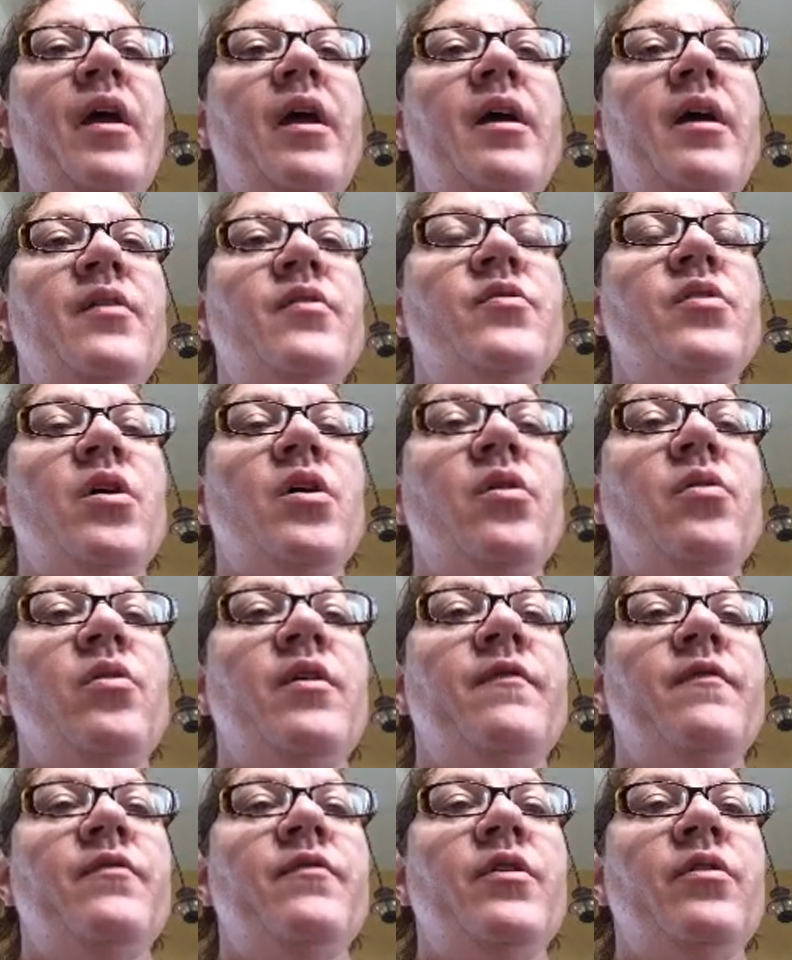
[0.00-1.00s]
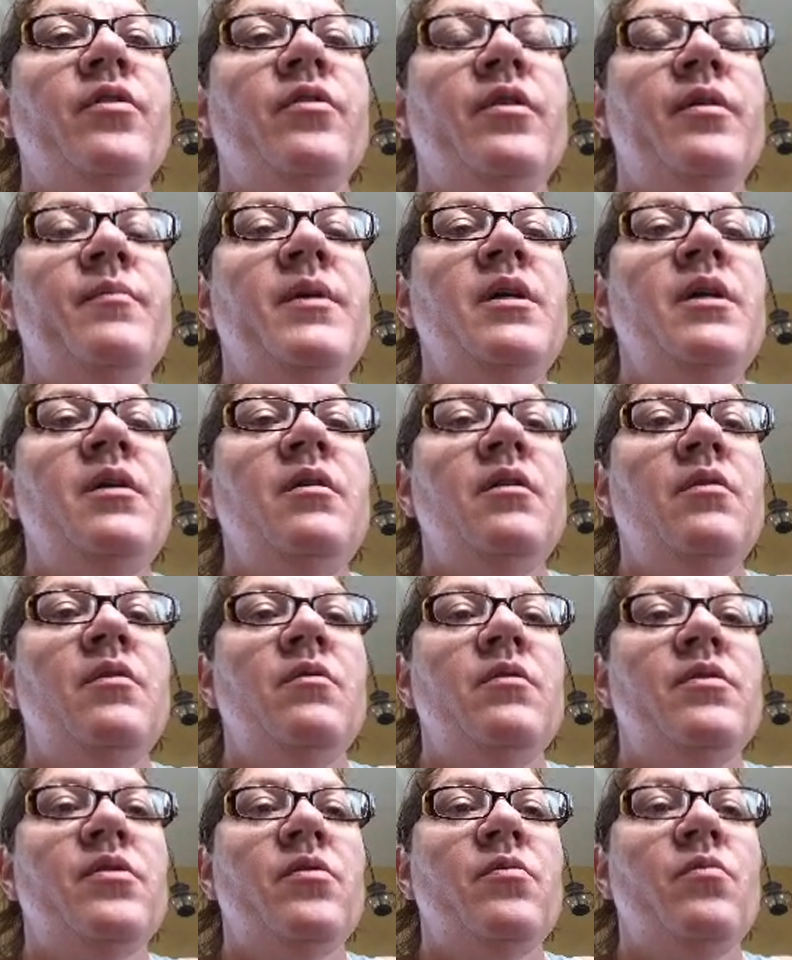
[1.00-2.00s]
And so if the limit,
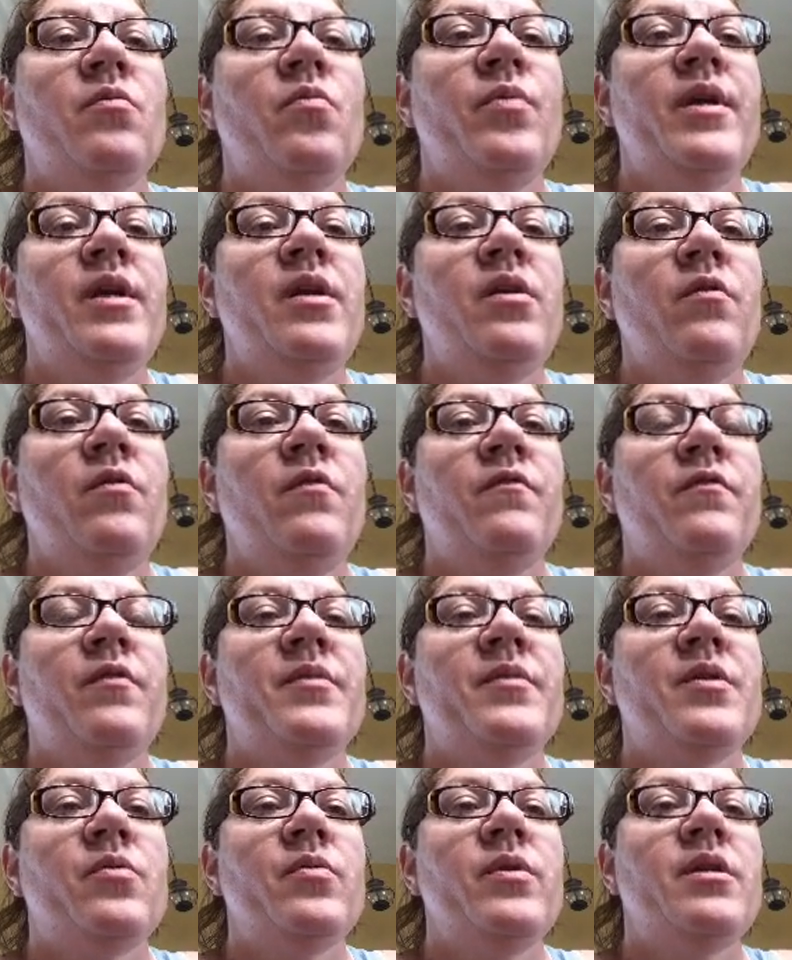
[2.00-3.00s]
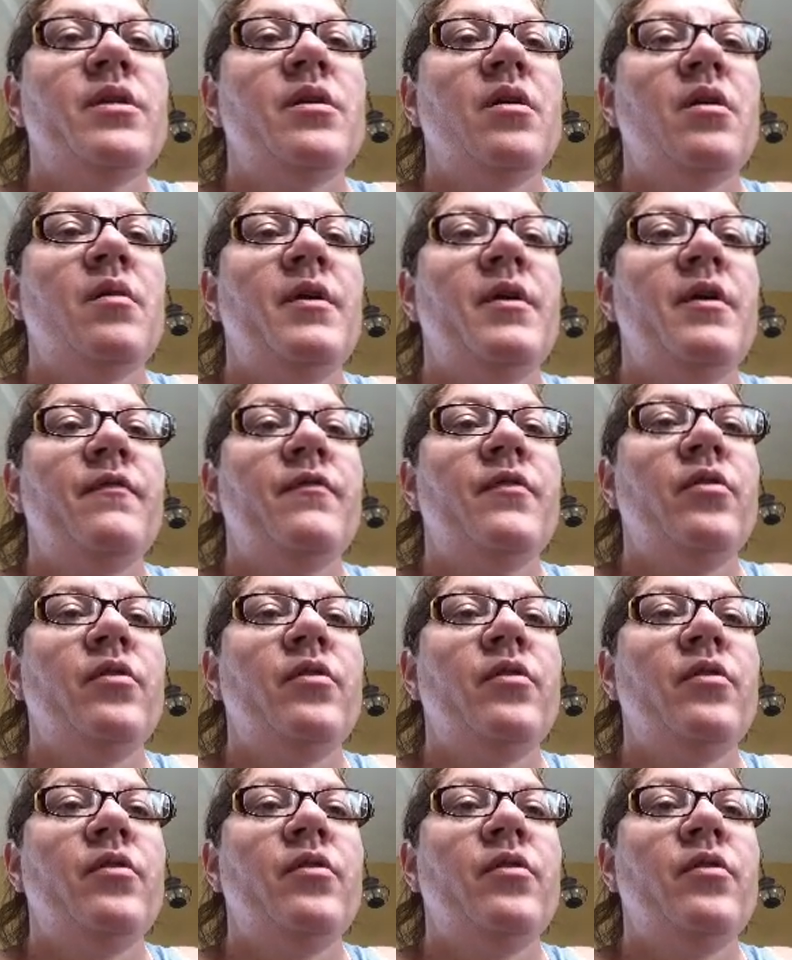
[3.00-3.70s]
so we know from squeeze theorem, if